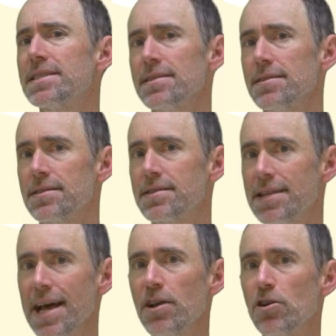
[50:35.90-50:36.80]
still the
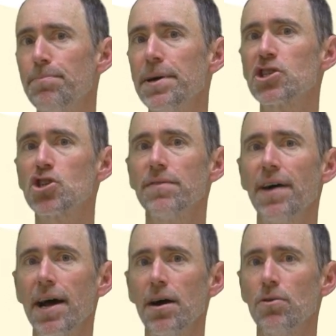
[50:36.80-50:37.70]
standard picture of
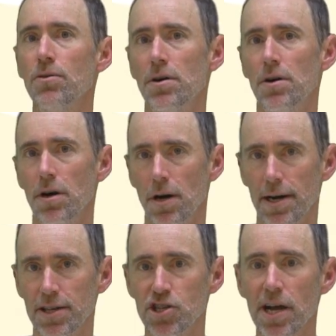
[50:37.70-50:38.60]
how
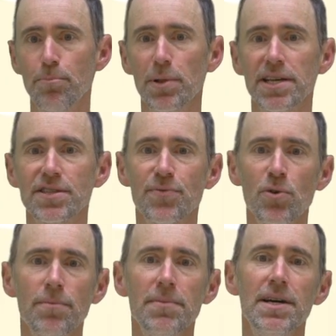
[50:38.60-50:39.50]
giant planets
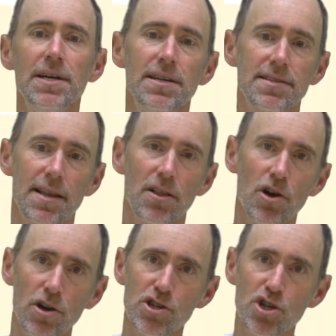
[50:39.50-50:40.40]
form is that a
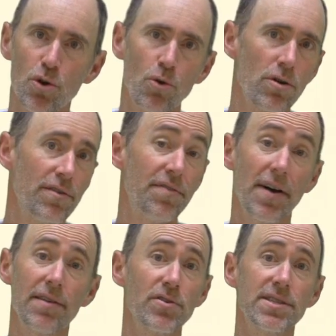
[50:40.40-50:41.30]
large core of
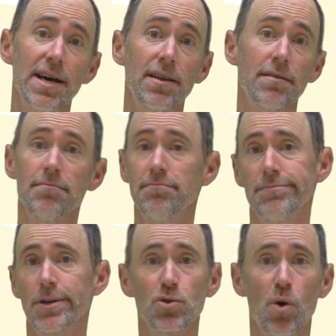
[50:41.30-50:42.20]
5 or 10
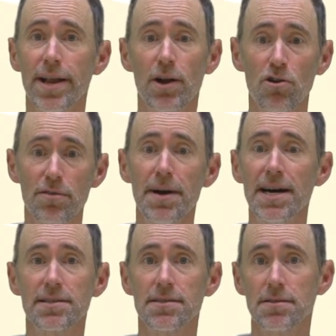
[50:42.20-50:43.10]
or 20 Earth
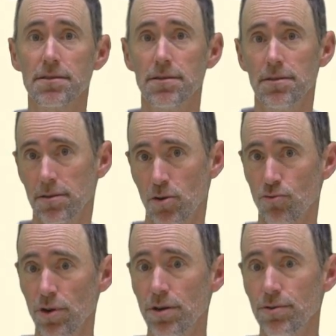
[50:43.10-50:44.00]
masses
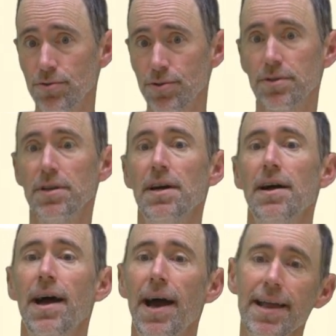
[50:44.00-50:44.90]
grows
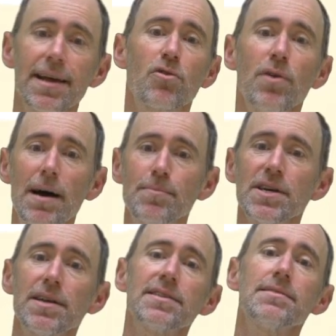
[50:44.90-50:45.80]
and it grabs
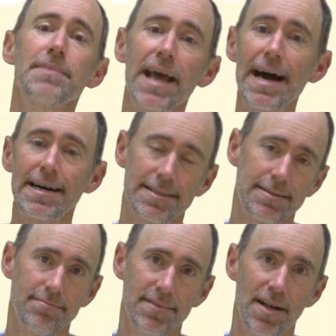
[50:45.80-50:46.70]
onto some
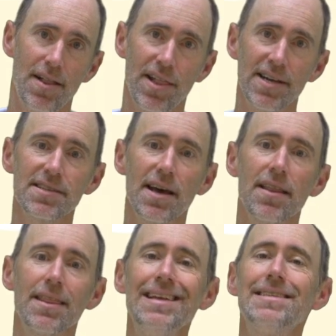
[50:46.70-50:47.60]
gas. That's kind
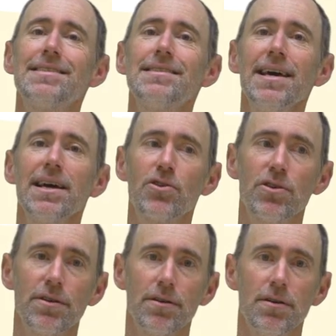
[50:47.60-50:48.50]
of the
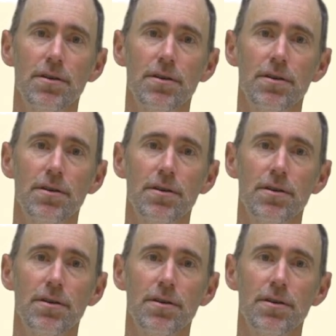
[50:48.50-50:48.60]
standard